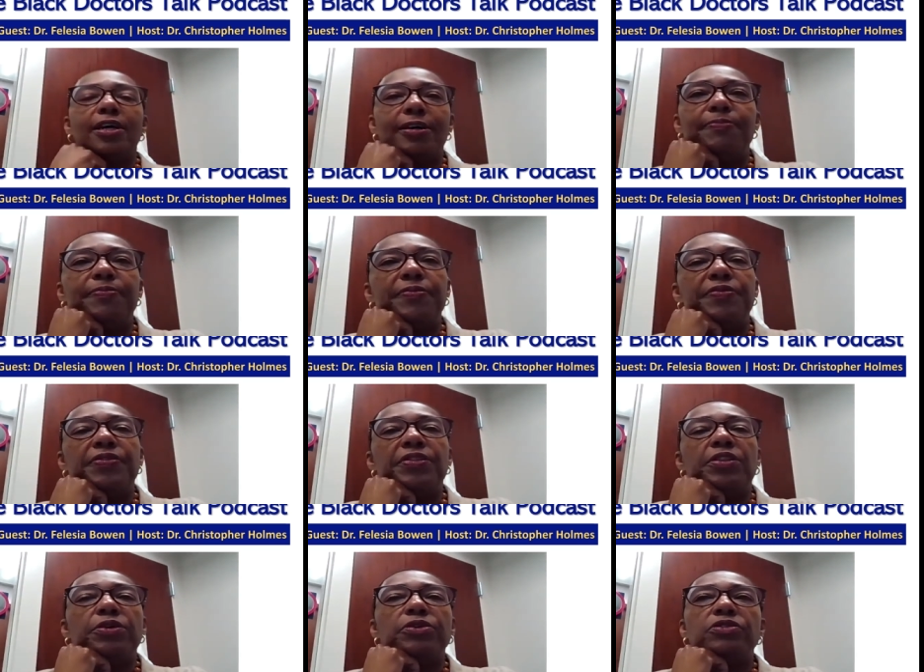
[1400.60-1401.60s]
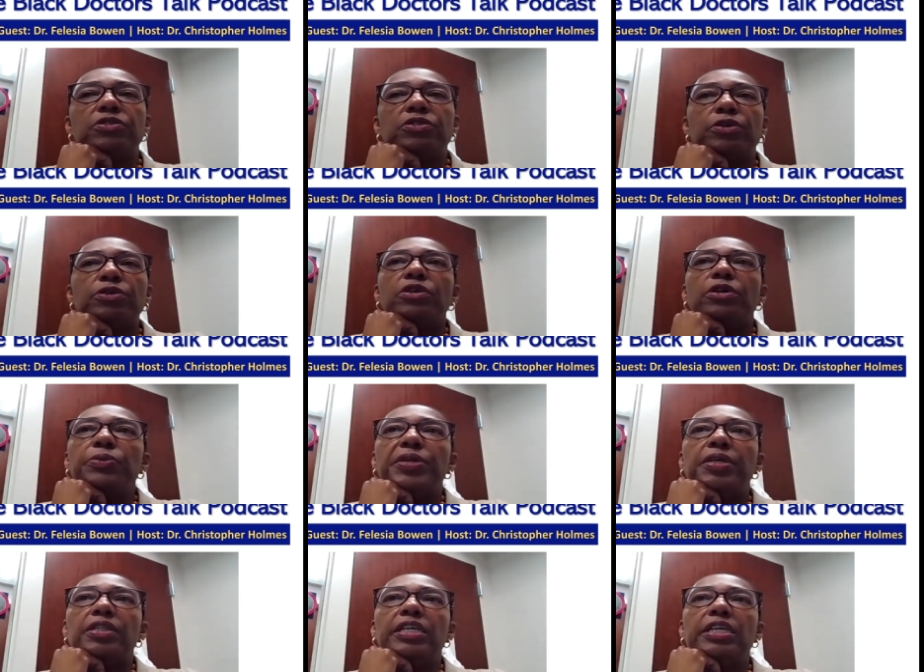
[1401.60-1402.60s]
um, those those are
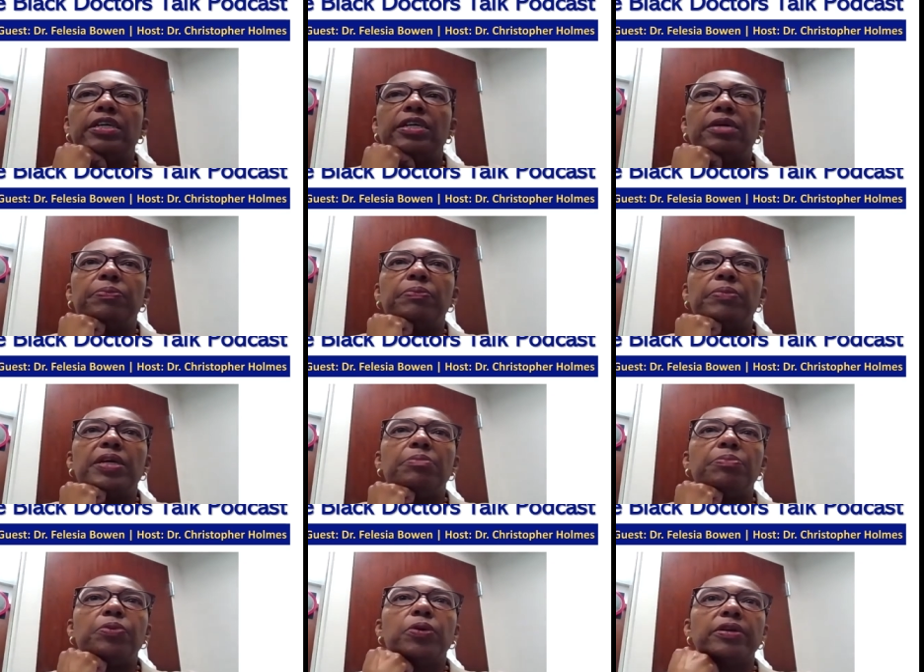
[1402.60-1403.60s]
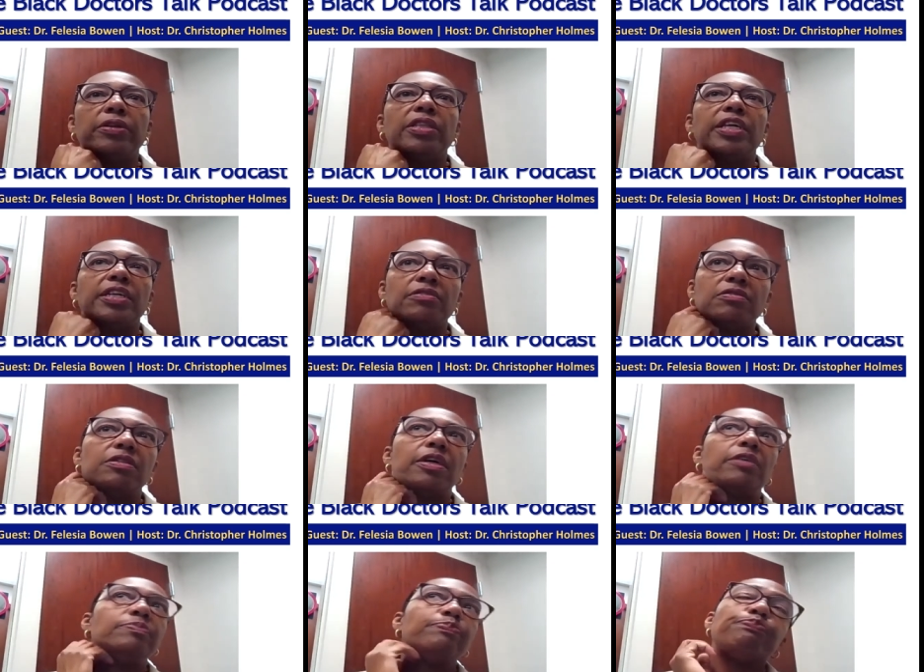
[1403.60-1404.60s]
really Im- important things.
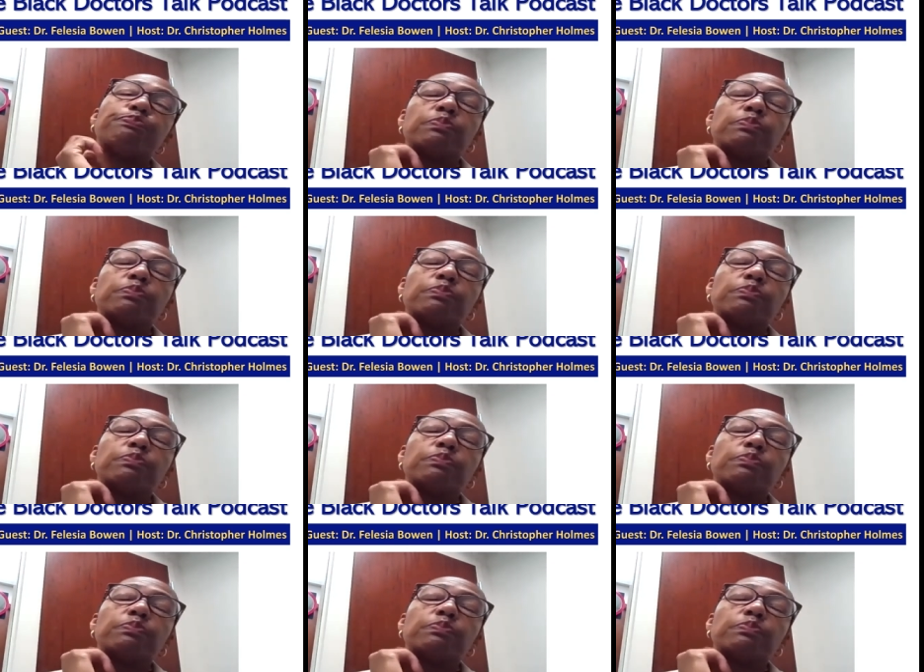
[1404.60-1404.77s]
So,